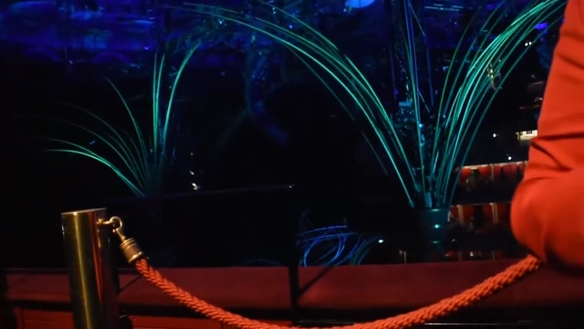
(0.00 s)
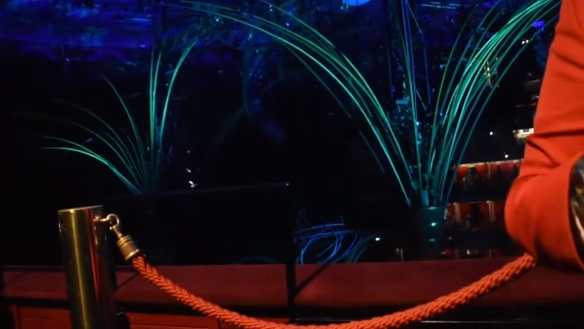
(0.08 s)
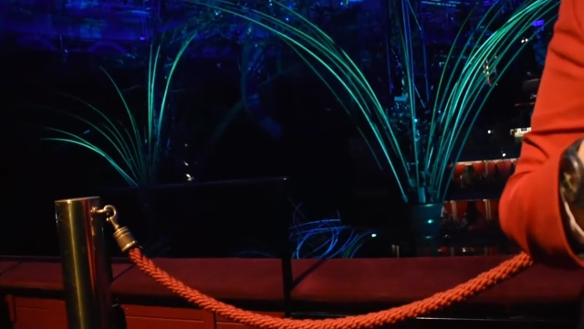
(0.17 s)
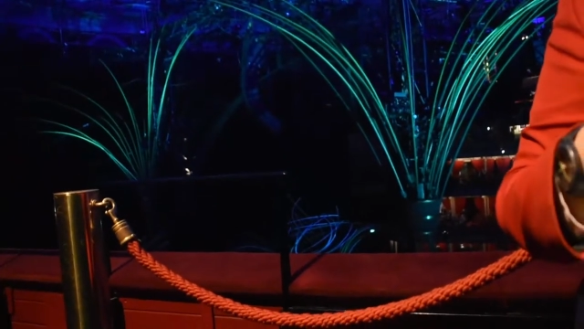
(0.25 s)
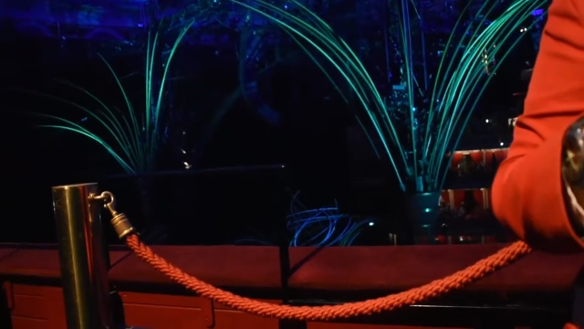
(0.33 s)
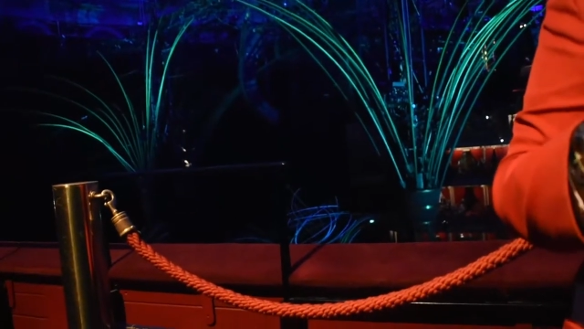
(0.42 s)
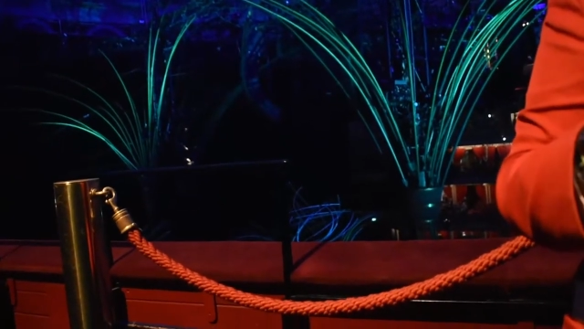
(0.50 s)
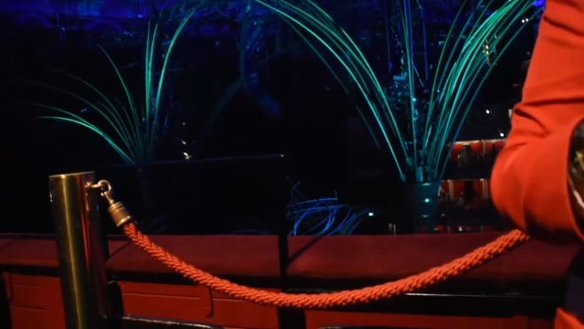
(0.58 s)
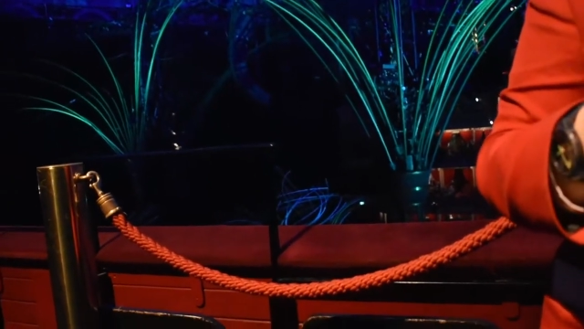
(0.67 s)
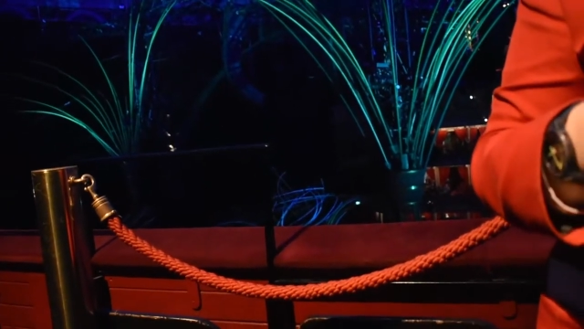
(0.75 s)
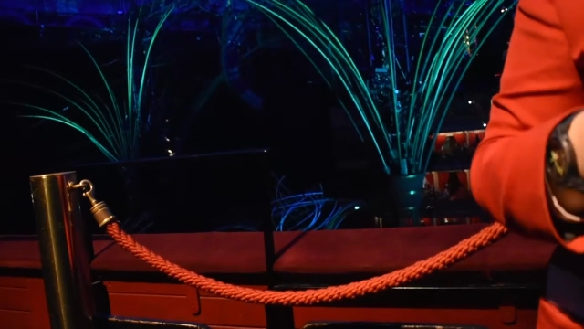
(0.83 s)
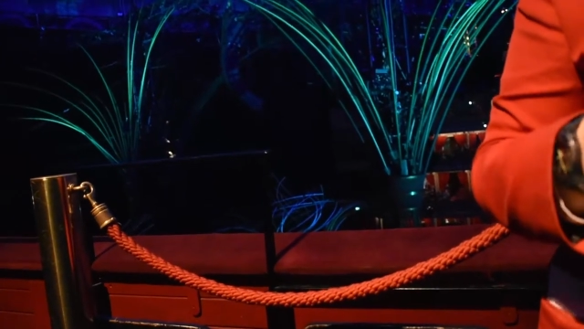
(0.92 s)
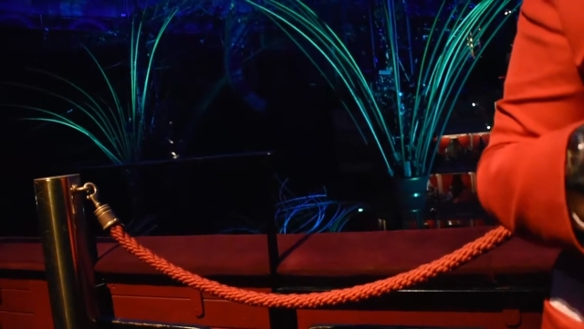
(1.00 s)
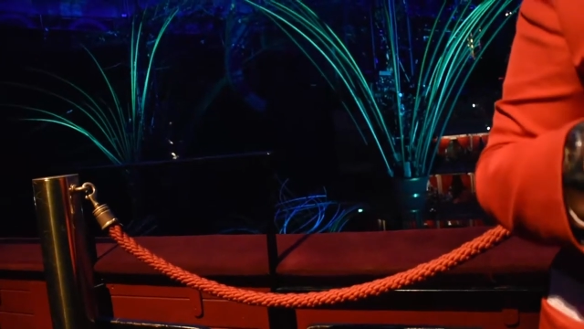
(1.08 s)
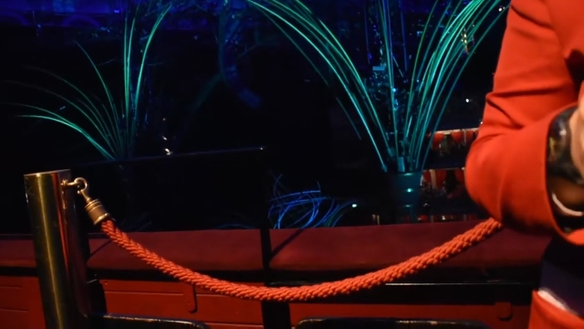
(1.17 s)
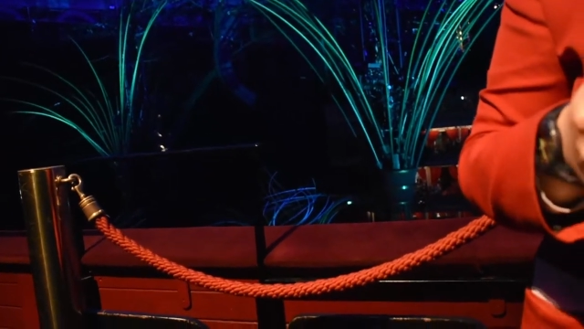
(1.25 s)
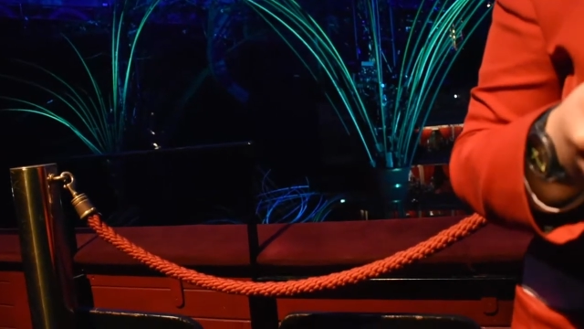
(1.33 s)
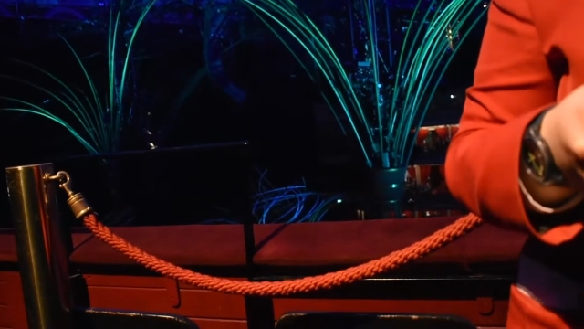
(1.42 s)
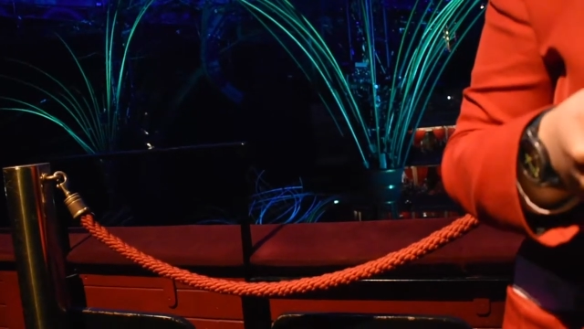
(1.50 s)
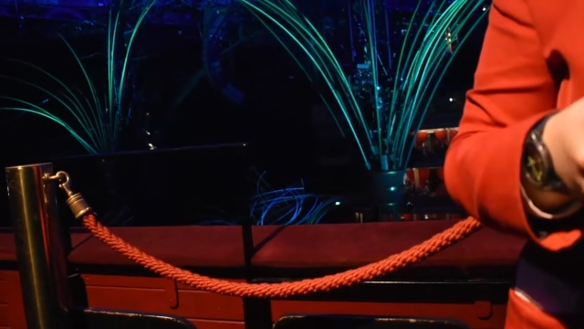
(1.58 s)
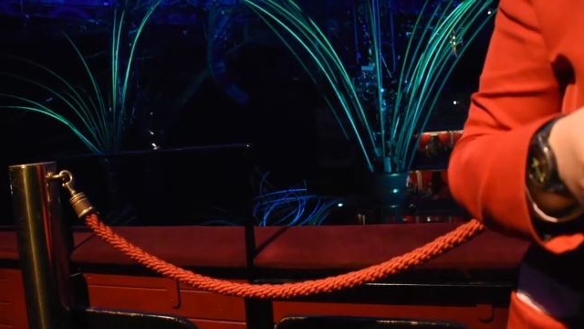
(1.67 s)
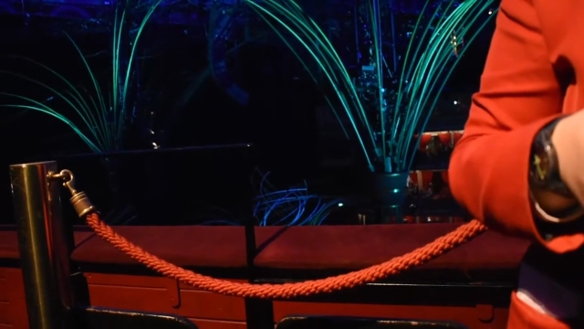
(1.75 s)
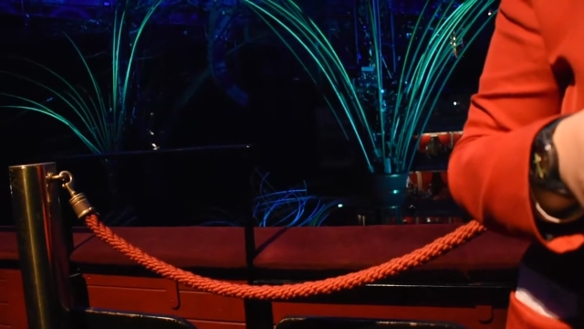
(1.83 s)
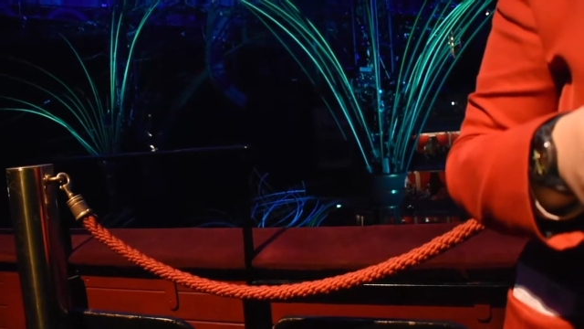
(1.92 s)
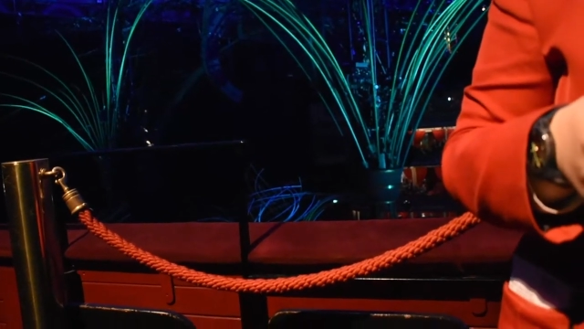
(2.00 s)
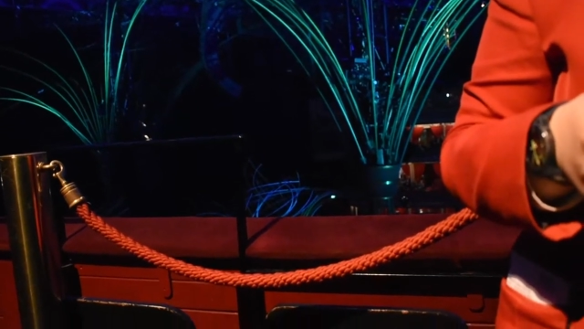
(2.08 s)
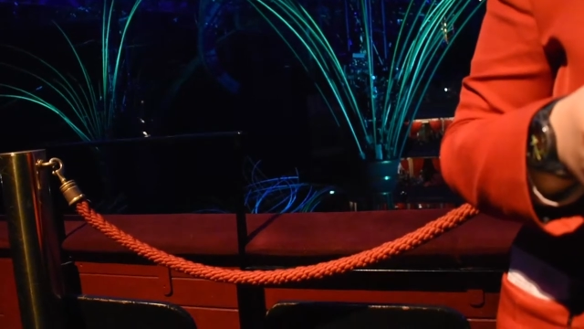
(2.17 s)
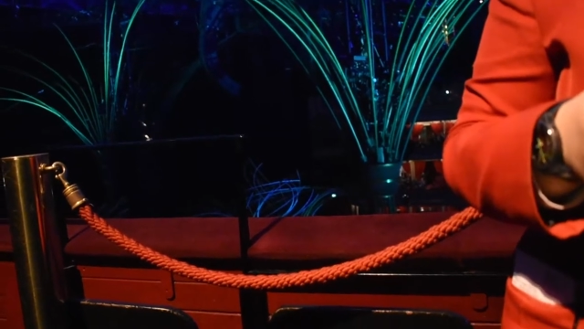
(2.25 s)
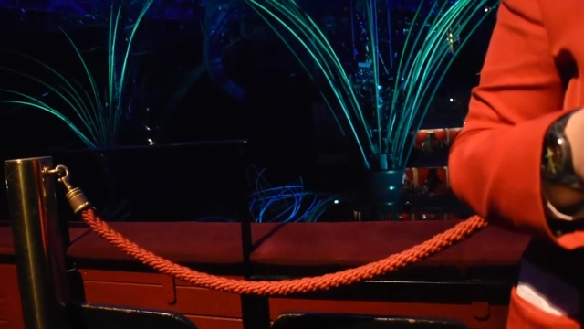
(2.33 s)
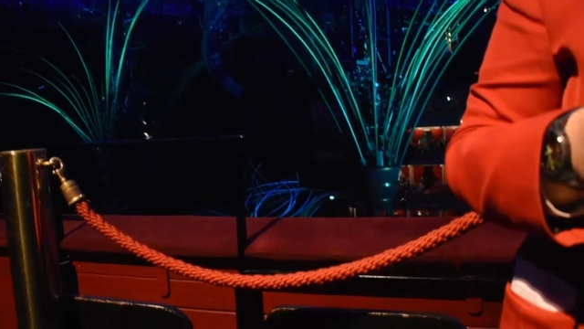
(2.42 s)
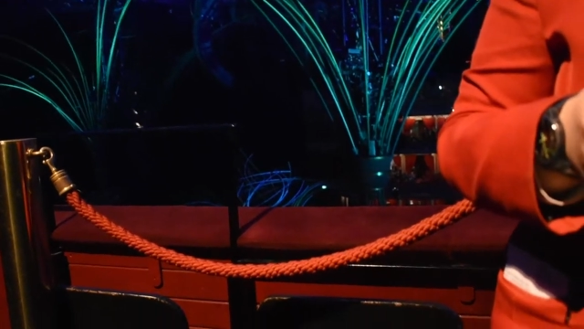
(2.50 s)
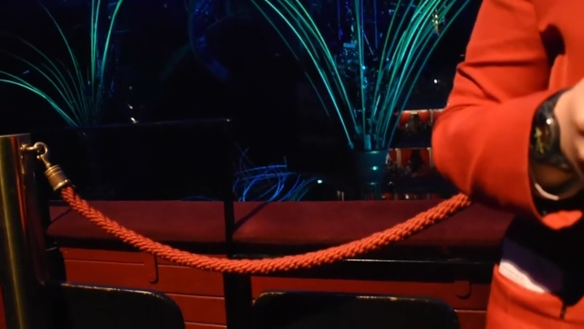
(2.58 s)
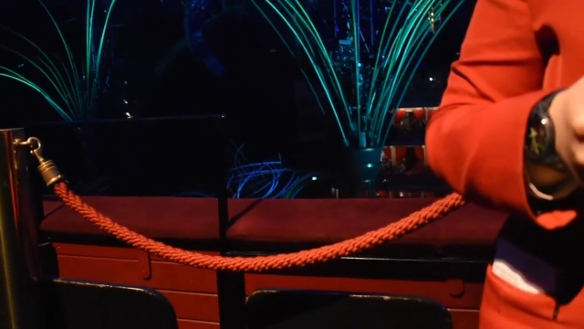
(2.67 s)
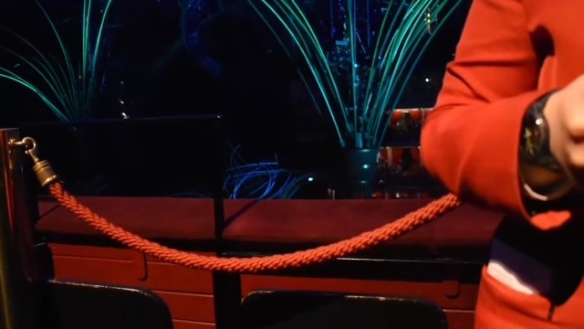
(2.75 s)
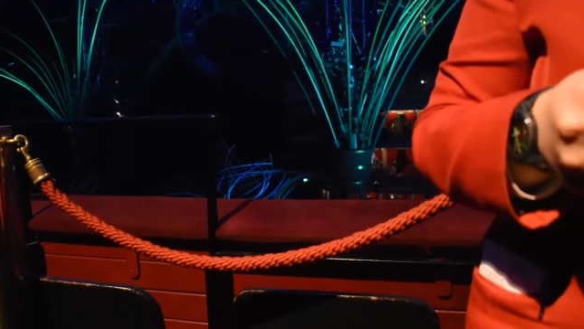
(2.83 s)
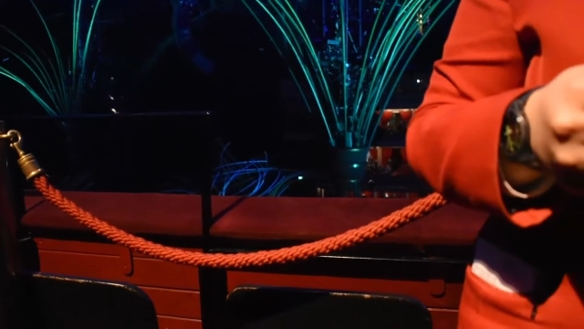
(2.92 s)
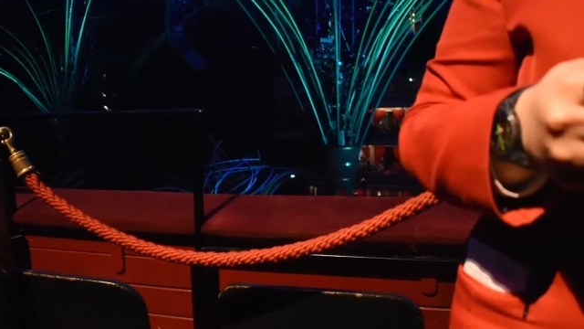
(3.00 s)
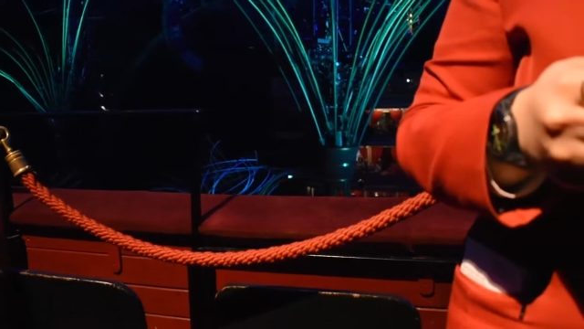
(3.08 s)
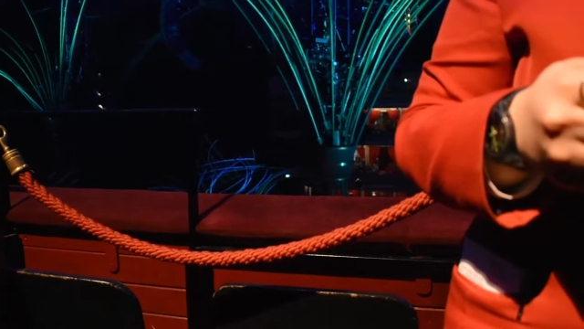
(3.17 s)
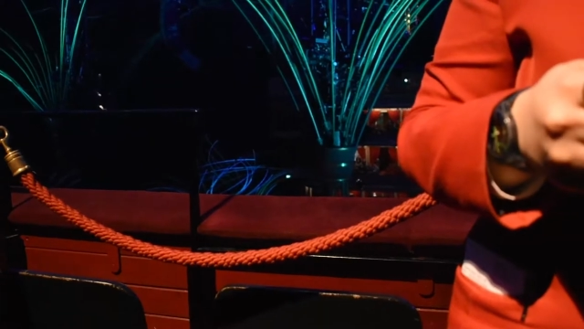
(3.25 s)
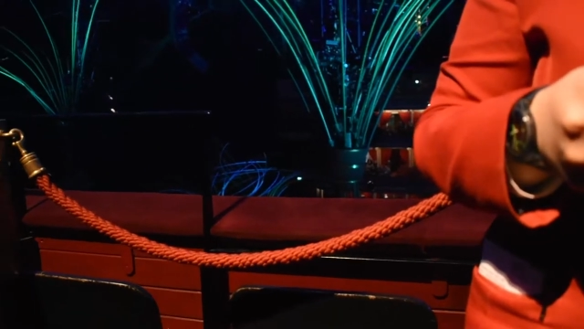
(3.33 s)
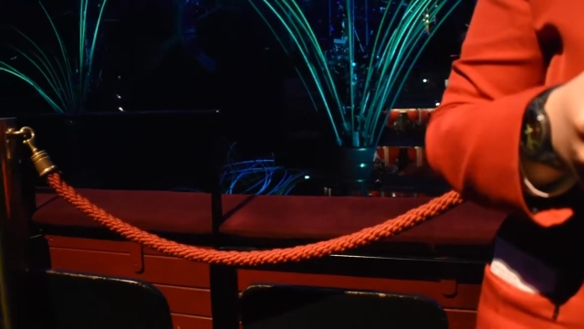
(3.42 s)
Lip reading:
No face is visible, so there are no lips to read.